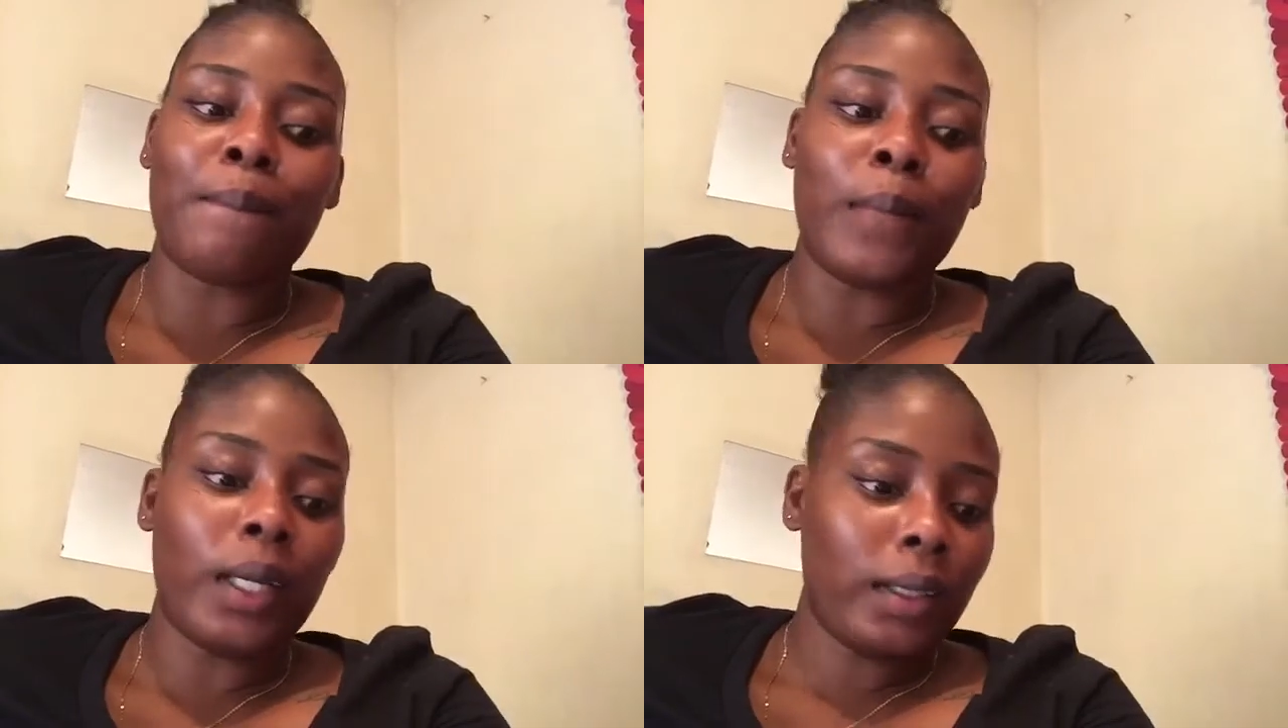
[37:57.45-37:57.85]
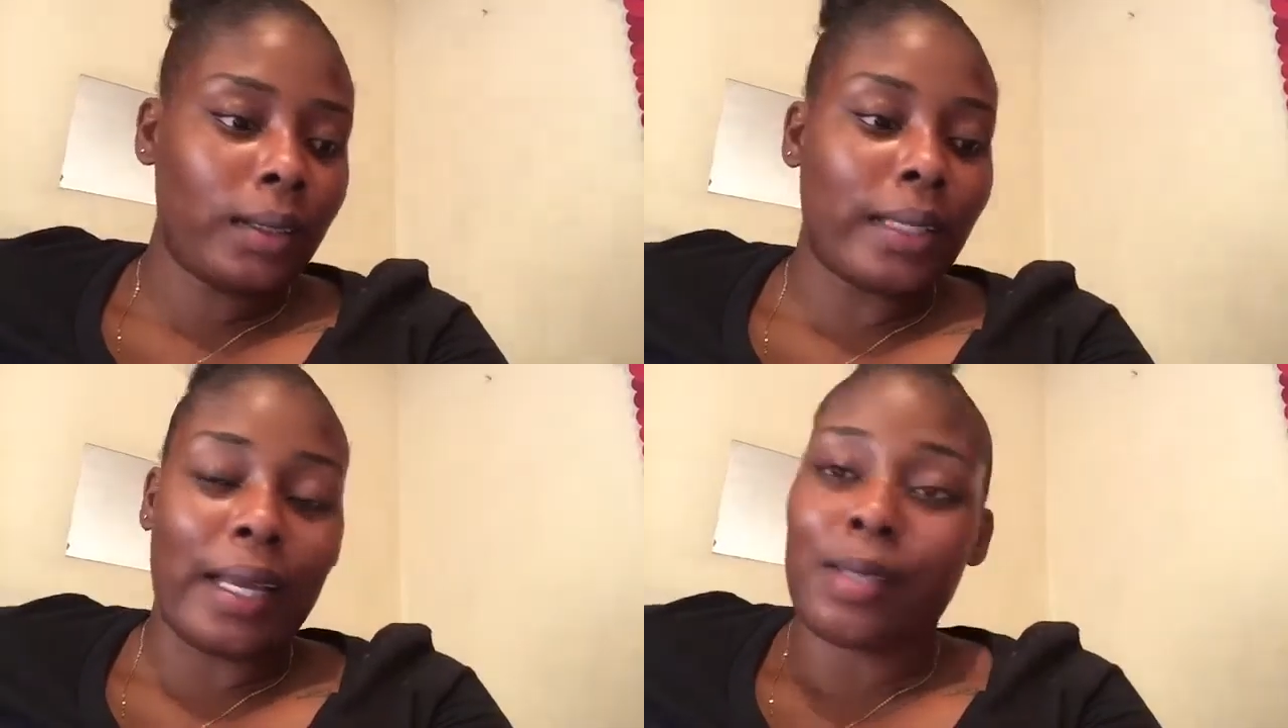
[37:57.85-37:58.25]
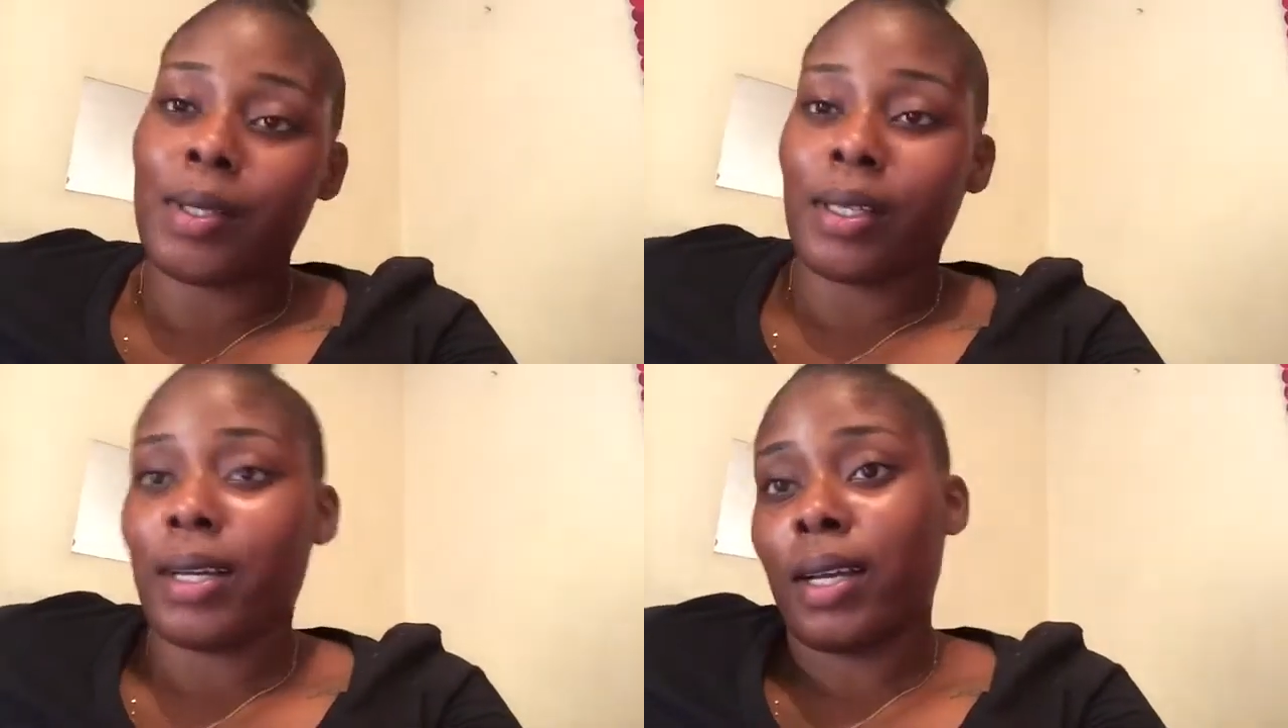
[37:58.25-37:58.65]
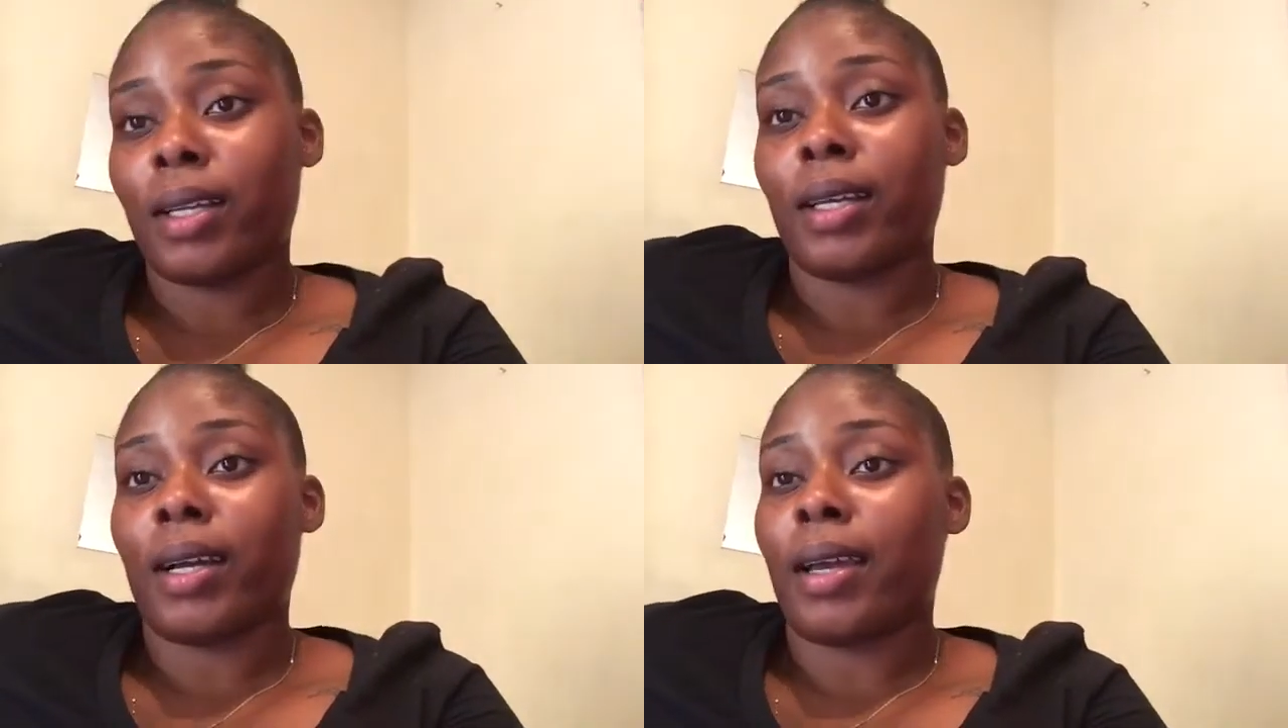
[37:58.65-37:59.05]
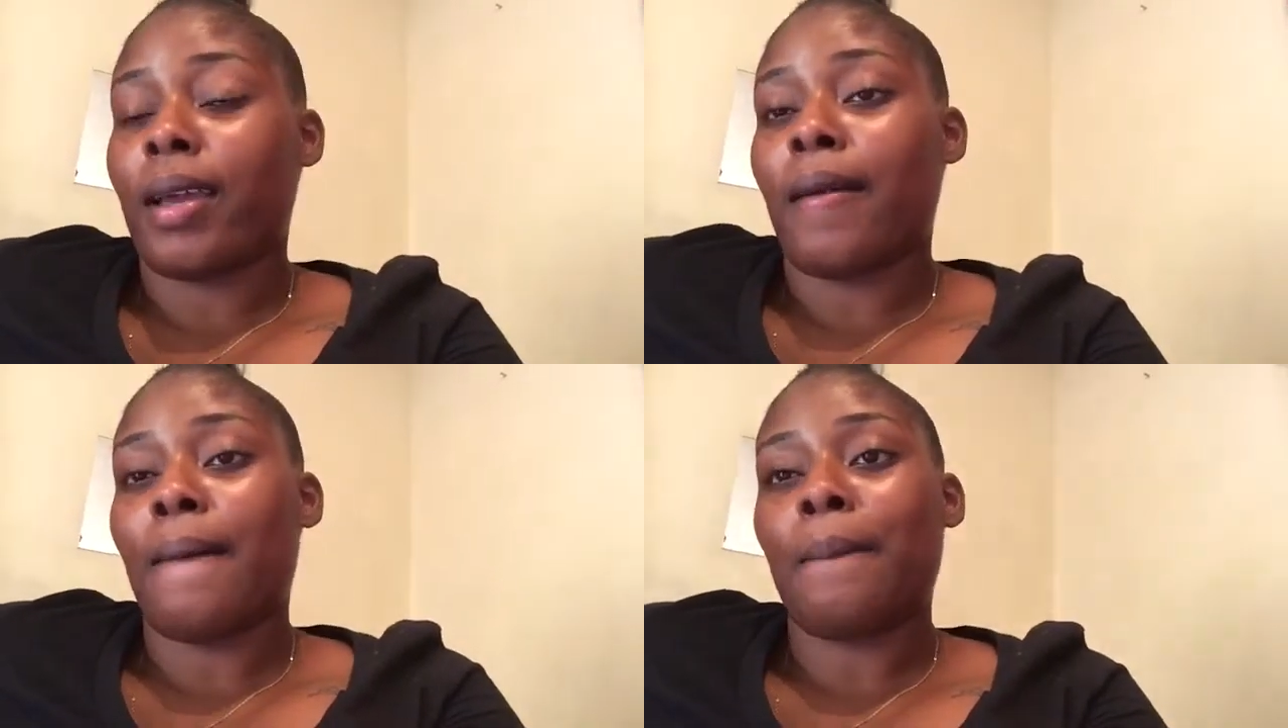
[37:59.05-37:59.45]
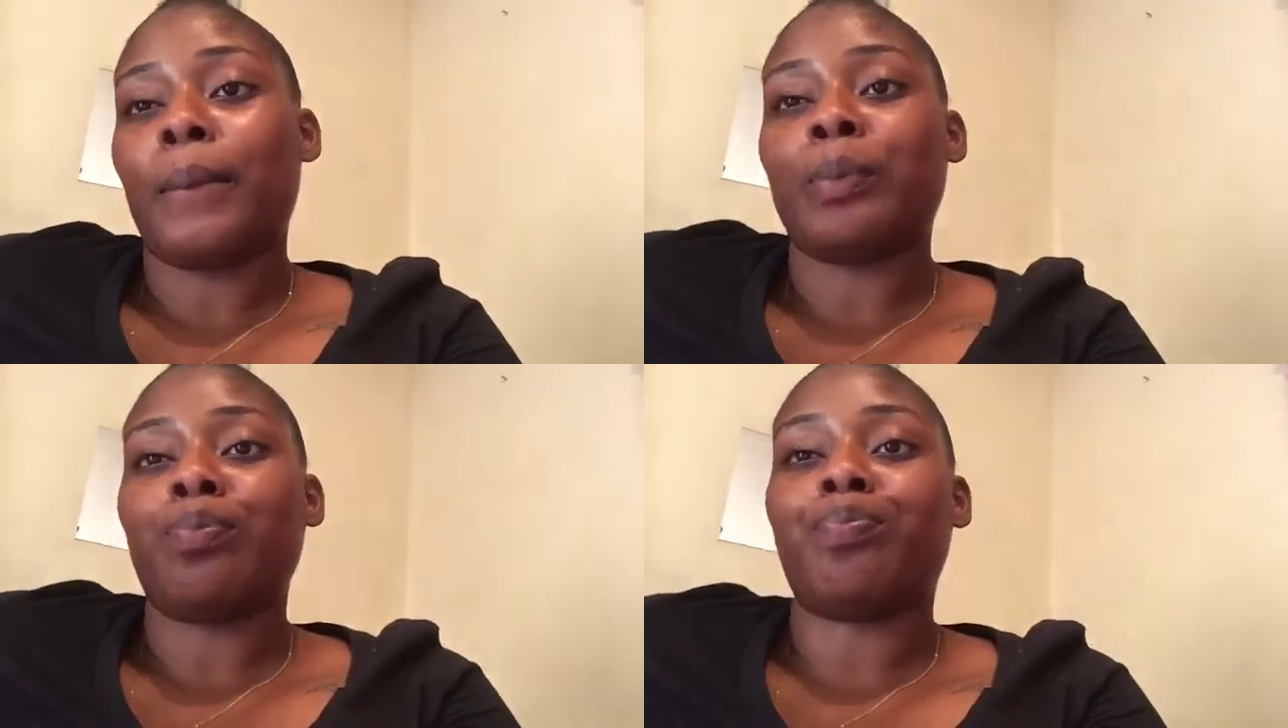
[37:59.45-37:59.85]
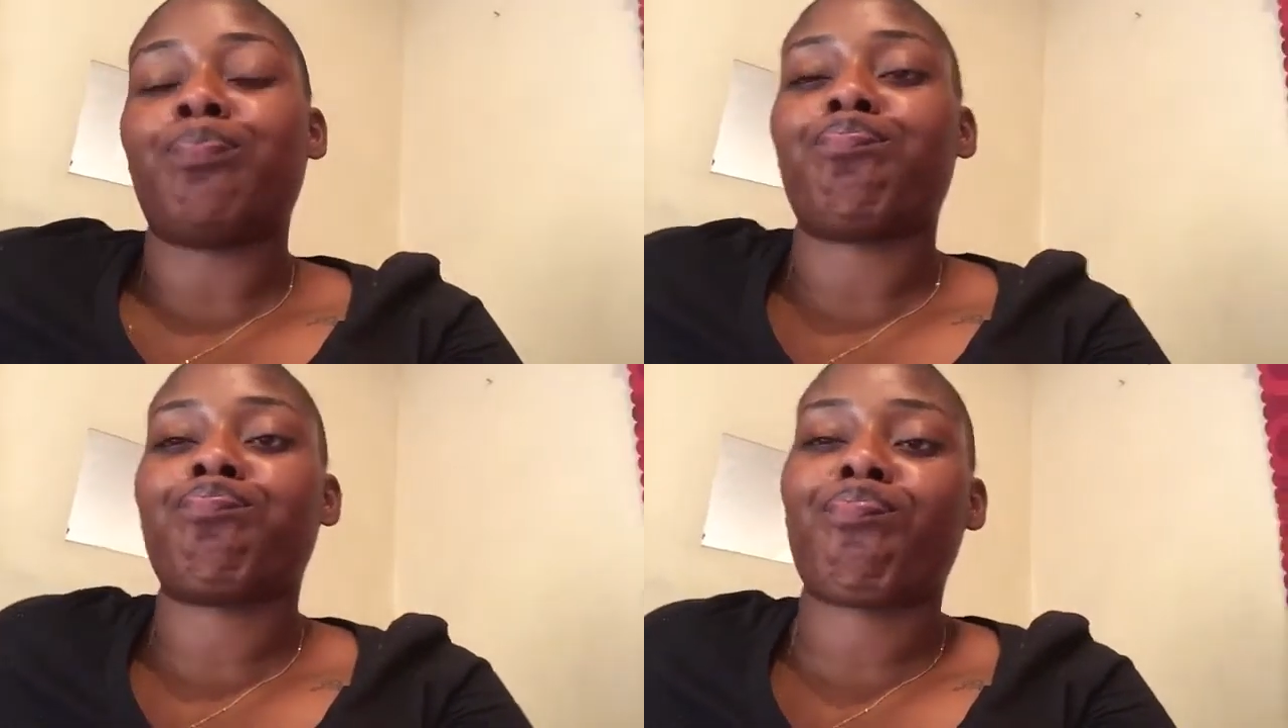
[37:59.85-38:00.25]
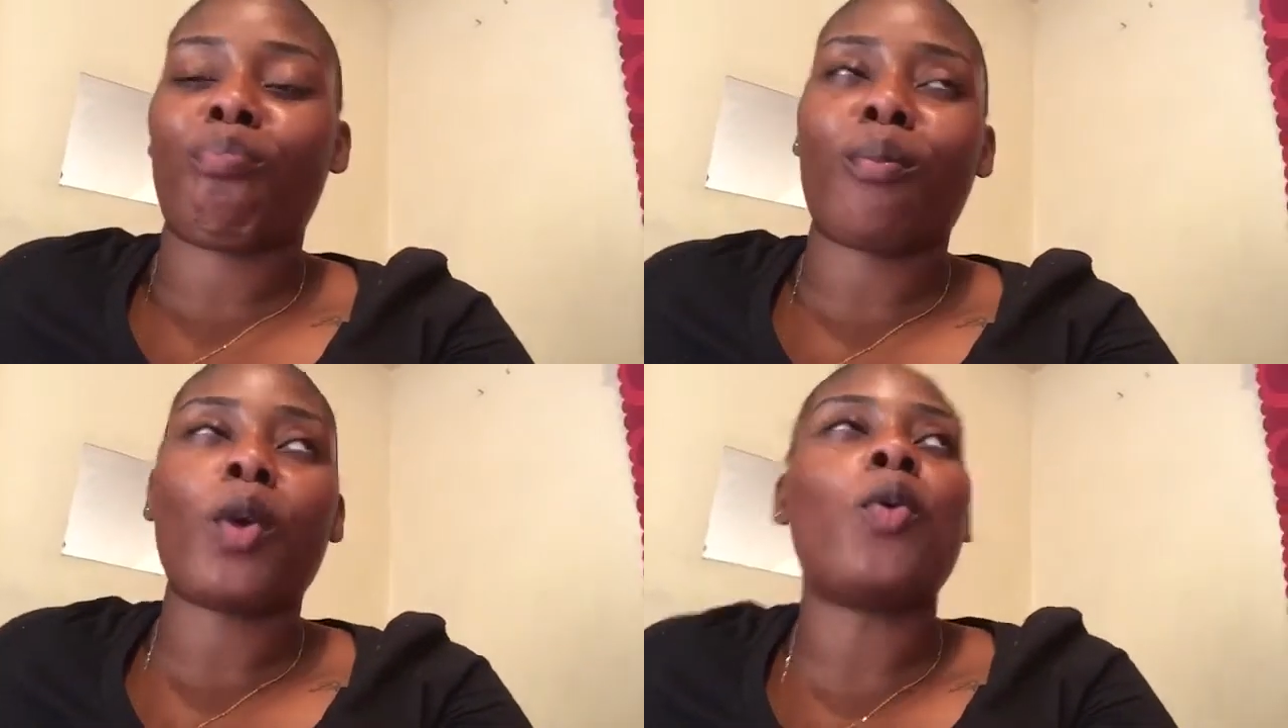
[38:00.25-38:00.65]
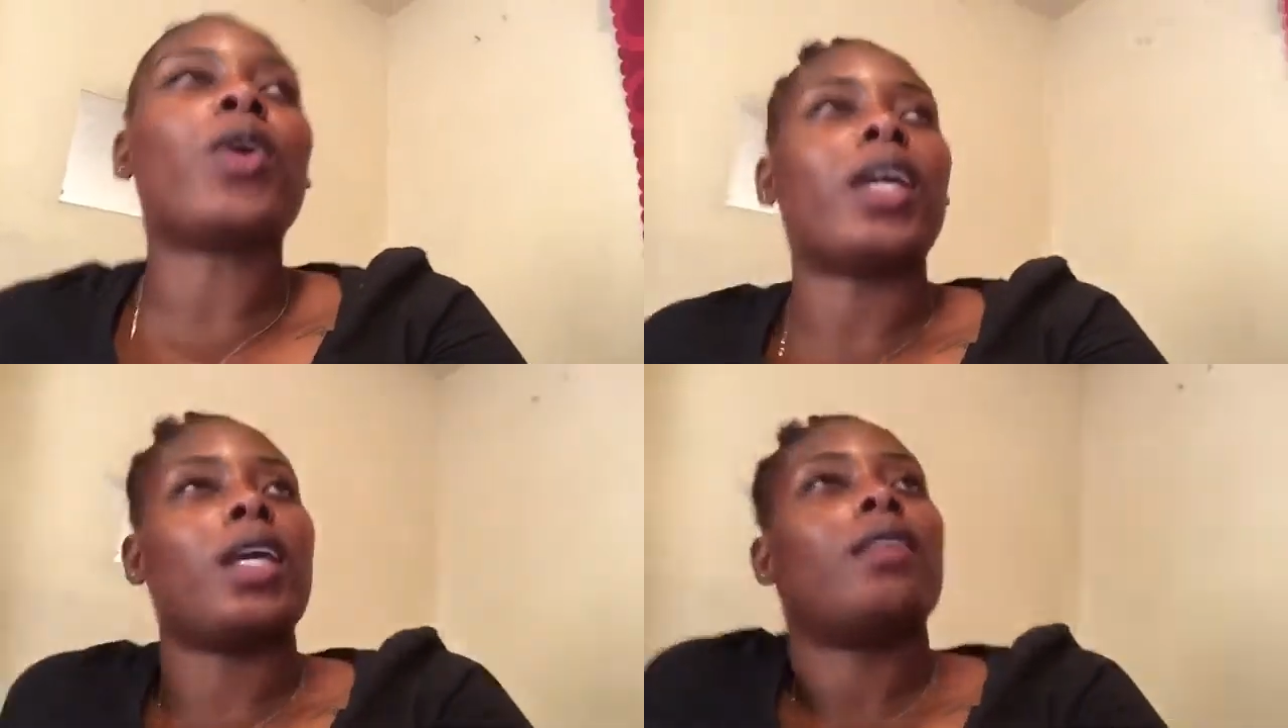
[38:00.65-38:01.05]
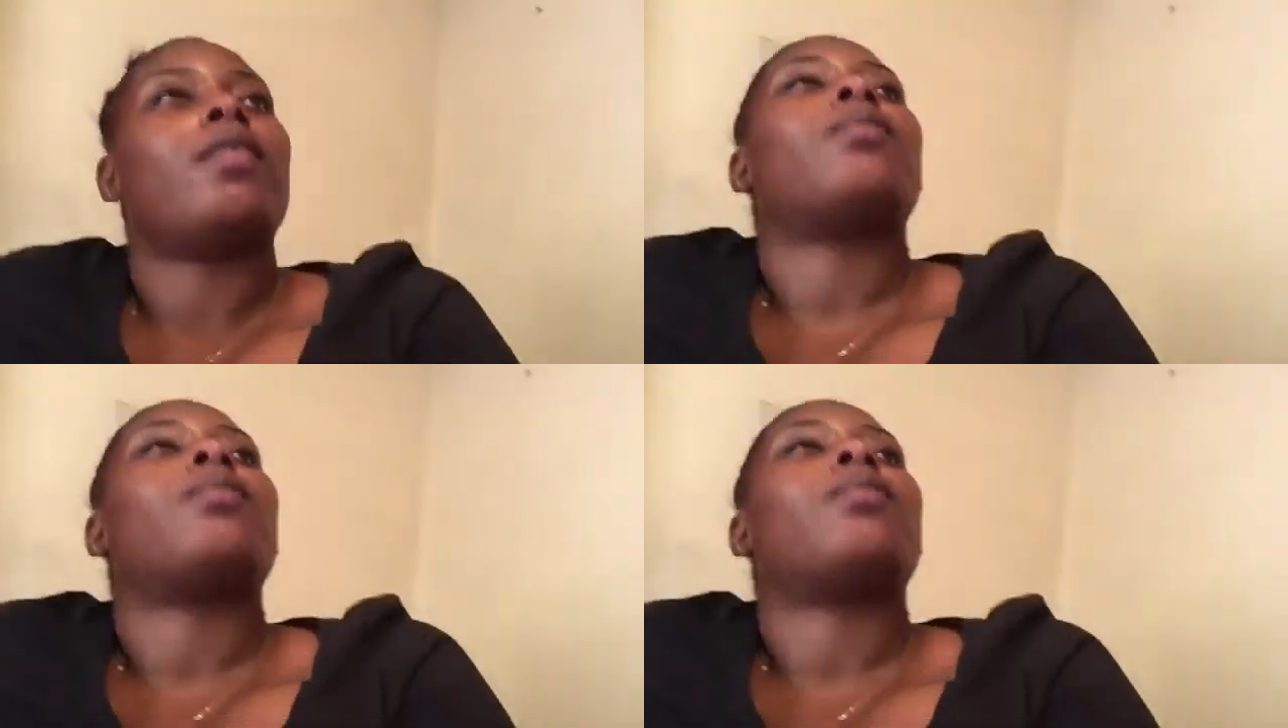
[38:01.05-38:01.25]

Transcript: but thanks be to God I am okay for the